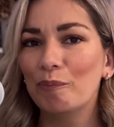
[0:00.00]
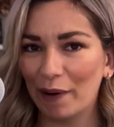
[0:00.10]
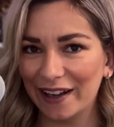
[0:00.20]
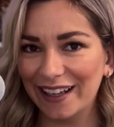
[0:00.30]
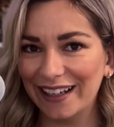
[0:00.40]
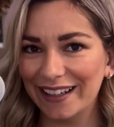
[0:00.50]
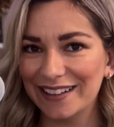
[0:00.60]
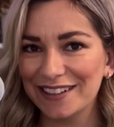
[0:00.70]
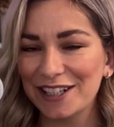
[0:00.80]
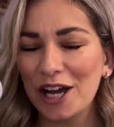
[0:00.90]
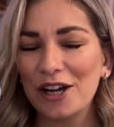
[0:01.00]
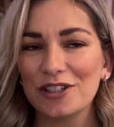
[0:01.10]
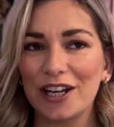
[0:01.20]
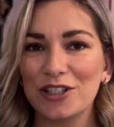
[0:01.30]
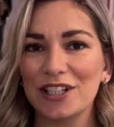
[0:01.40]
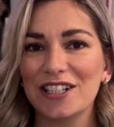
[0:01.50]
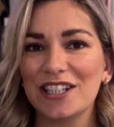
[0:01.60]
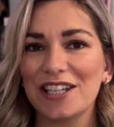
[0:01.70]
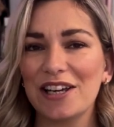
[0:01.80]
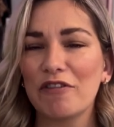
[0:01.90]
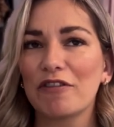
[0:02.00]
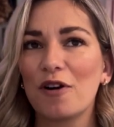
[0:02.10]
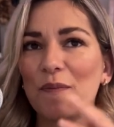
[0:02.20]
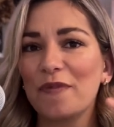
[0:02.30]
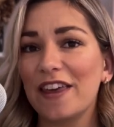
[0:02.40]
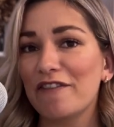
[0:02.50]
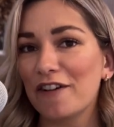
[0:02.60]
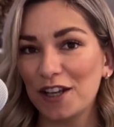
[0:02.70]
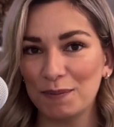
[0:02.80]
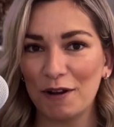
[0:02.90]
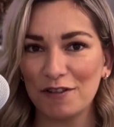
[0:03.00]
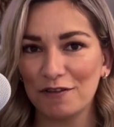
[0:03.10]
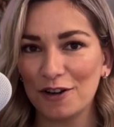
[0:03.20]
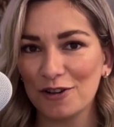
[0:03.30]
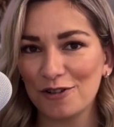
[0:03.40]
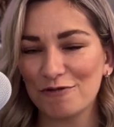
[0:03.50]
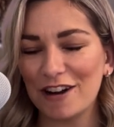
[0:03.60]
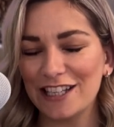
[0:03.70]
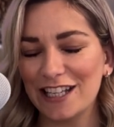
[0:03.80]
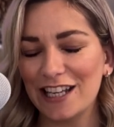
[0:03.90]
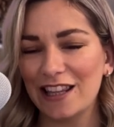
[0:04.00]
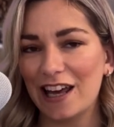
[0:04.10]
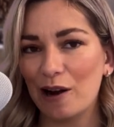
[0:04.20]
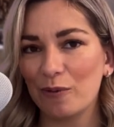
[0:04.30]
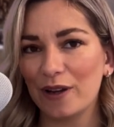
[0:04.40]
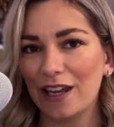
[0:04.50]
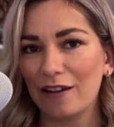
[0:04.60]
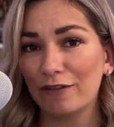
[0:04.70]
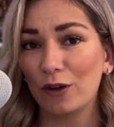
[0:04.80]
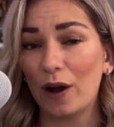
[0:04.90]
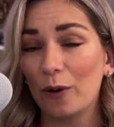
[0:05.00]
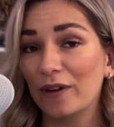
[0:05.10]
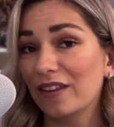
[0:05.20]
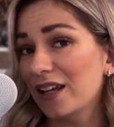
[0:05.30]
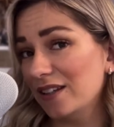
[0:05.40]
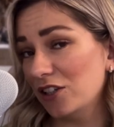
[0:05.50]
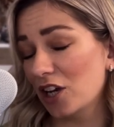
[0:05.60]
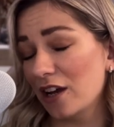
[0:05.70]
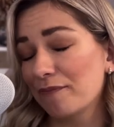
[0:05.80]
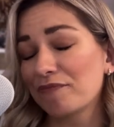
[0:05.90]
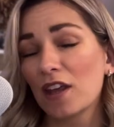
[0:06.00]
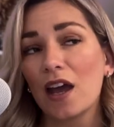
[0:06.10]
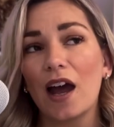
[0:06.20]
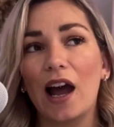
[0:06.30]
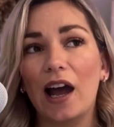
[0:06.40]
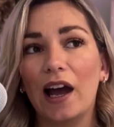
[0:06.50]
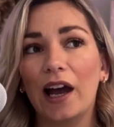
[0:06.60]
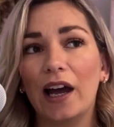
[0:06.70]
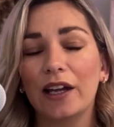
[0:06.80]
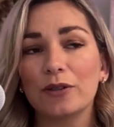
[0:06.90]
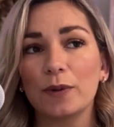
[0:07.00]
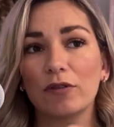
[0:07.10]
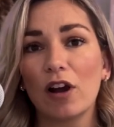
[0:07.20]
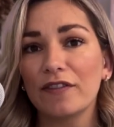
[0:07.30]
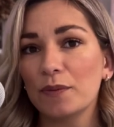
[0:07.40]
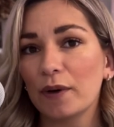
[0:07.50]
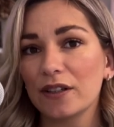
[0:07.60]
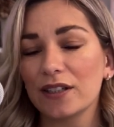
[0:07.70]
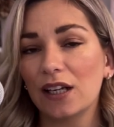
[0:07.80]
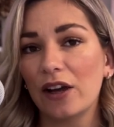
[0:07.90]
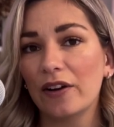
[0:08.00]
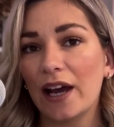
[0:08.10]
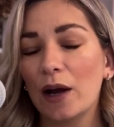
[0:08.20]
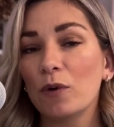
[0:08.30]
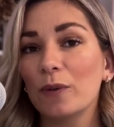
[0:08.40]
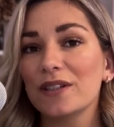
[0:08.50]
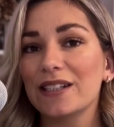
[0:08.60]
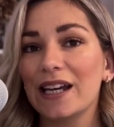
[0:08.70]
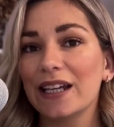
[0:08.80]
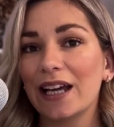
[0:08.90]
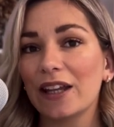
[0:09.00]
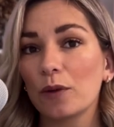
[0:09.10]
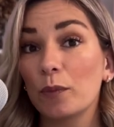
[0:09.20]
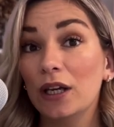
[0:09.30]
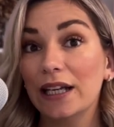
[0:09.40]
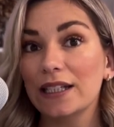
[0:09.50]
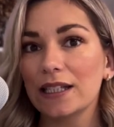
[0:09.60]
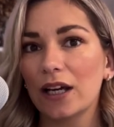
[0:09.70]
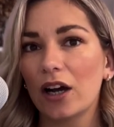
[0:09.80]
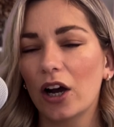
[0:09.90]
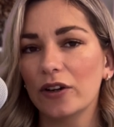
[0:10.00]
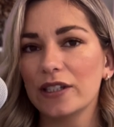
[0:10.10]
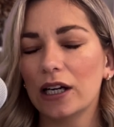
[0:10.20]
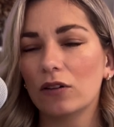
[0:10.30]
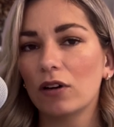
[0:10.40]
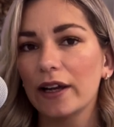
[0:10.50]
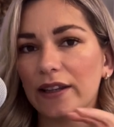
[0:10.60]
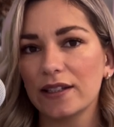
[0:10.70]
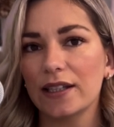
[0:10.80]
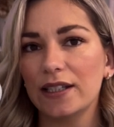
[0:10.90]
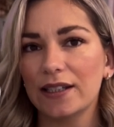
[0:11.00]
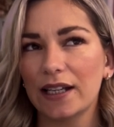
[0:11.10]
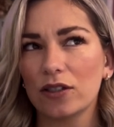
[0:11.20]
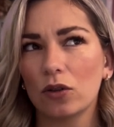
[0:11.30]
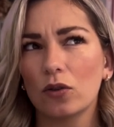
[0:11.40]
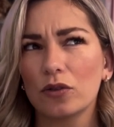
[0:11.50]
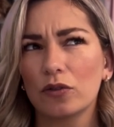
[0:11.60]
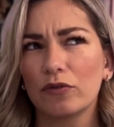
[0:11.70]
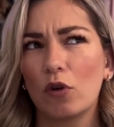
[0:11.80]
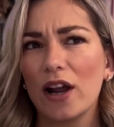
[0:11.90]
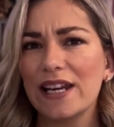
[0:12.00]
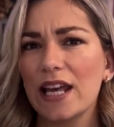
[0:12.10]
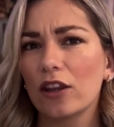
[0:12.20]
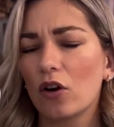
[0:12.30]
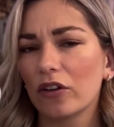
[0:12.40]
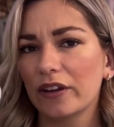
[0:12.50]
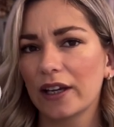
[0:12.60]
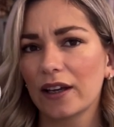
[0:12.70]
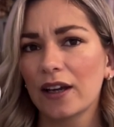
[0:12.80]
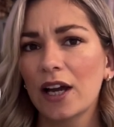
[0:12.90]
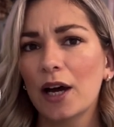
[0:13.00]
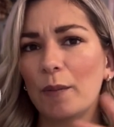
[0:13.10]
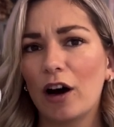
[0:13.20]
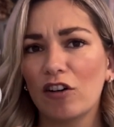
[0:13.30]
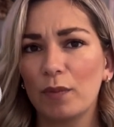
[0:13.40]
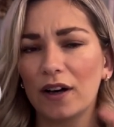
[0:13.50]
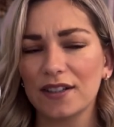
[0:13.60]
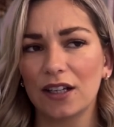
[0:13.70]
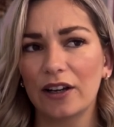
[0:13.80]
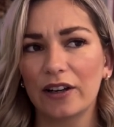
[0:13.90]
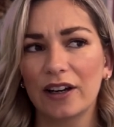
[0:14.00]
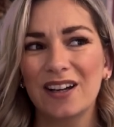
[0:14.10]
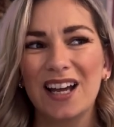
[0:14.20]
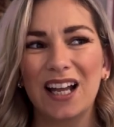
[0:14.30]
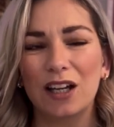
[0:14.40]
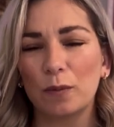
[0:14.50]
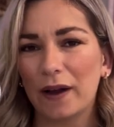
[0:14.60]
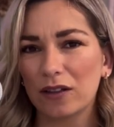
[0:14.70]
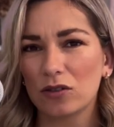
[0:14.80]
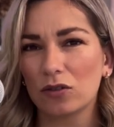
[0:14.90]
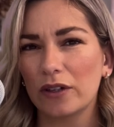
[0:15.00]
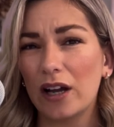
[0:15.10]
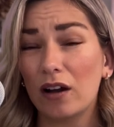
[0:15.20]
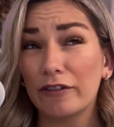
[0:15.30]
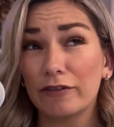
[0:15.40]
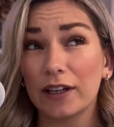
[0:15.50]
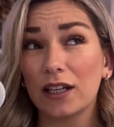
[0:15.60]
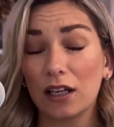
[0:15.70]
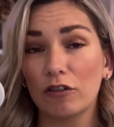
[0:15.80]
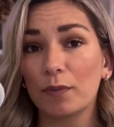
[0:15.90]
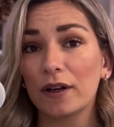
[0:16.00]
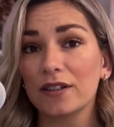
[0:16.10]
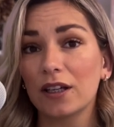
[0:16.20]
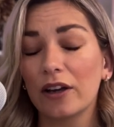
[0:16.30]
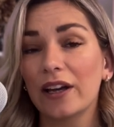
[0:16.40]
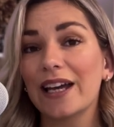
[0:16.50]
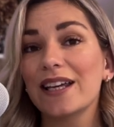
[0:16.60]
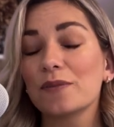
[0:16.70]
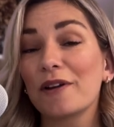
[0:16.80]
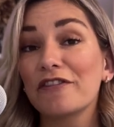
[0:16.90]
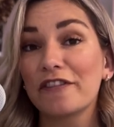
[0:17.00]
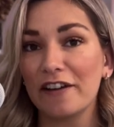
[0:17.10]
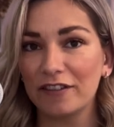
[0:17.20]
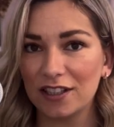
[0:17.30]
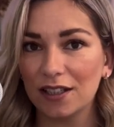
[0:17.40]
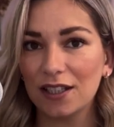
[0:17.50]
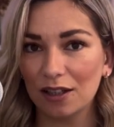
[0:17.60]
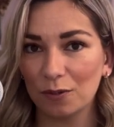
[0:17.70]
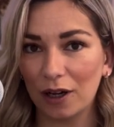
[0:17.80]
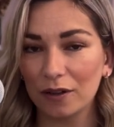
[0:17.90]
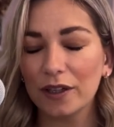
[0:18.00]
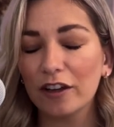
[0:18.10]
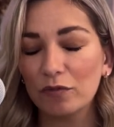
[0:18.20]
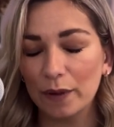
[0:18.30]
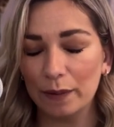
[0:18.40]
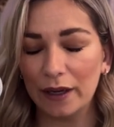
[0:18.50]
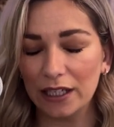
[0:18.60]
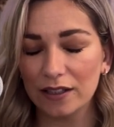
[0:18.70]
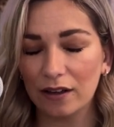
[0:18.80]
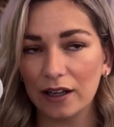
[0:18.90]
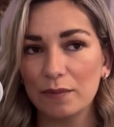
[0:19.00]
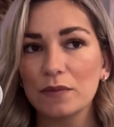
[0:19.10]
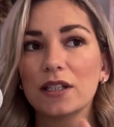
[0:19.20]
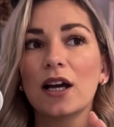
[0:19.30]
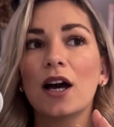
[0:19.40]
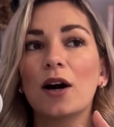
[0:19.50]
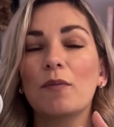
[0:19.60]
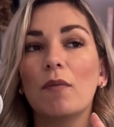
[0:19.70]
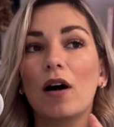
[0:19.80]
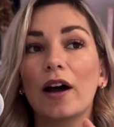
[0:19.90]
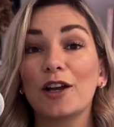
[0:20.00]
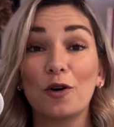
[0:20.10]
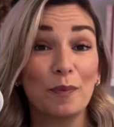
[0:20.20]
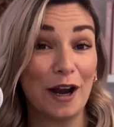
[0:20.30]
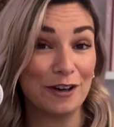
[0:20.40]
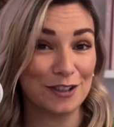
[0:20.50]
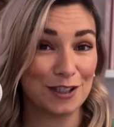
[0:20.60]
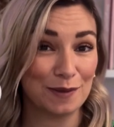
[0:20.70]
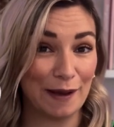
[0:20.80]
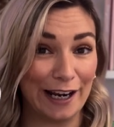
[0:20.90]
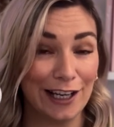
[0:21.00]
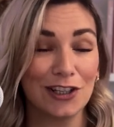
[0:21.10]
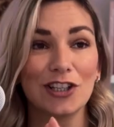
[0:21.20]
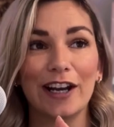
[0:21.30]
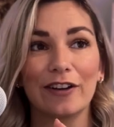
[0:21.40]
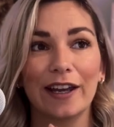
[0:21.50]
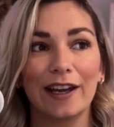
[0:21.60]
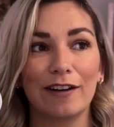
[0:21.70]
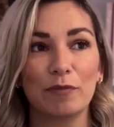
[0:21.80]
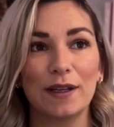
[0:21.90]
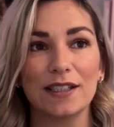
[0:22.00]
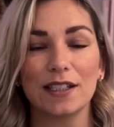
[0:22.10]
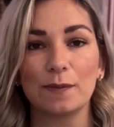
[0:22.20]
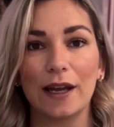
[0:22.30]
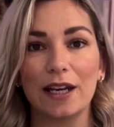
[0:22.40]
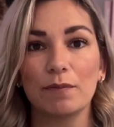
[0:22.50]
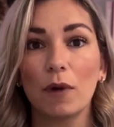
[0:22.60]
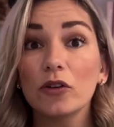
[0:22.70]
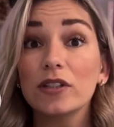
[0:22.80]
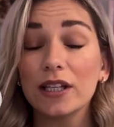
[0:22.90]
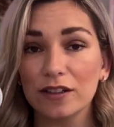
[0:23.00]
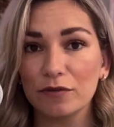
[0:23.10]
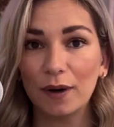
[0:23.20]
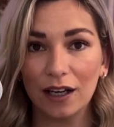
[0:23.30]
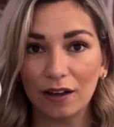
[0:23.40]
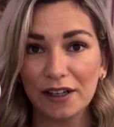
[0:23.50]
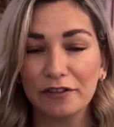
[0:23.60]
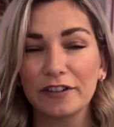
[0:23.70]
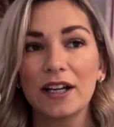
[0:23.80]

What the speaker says: bucket list. So as you can see from the first bit of the vlog already, that we flew out with EasyJet and we arrived in Barcelona and we were staying at the Pulitzer Hotel right in the city centre, or sort of right near the Gothic part of Barcelona. Little backstory, I freaking love Barcelona. It's my favourite city in the world. I have been many times. My godparents are Spanish and I have been to Spain most years of my life,